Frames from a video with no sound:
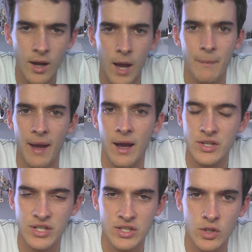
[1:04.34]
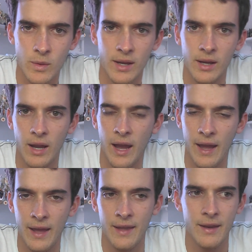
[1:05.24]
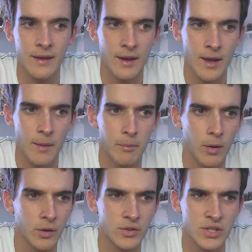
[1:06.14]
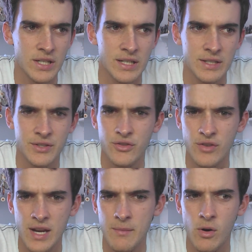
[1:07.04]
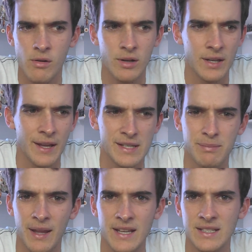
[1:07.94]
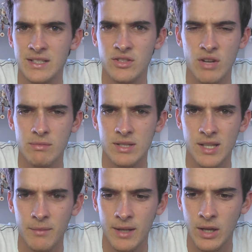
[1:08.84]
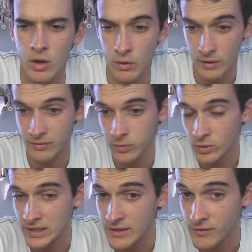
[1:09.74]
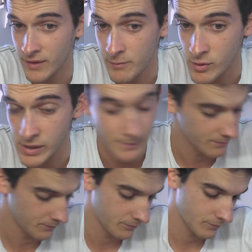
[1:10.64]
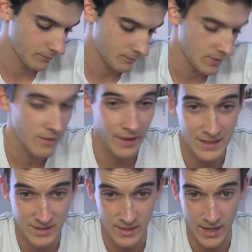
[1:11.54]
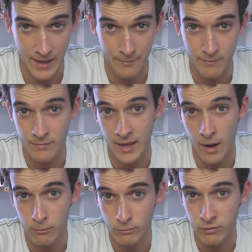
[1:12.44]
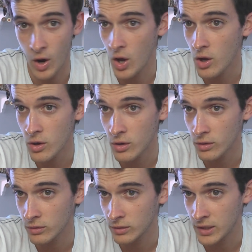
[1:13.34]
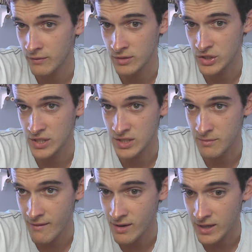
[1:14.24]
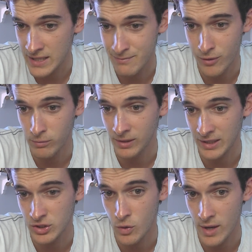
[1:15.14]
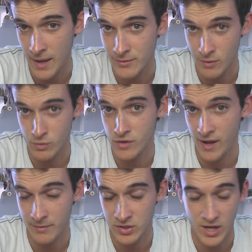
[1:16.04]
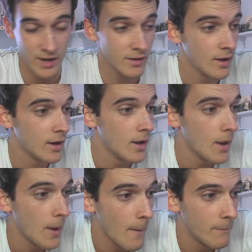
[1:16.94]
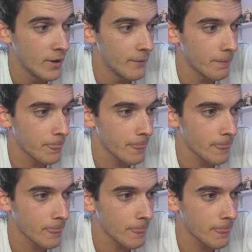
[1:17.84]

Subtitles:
about she's doing an apology stream or an explaining stream or something on the 14th of February. That's today. Now, for her, given she's in America, it's probably like 2 a.m., so it wouldn't have happened yet. But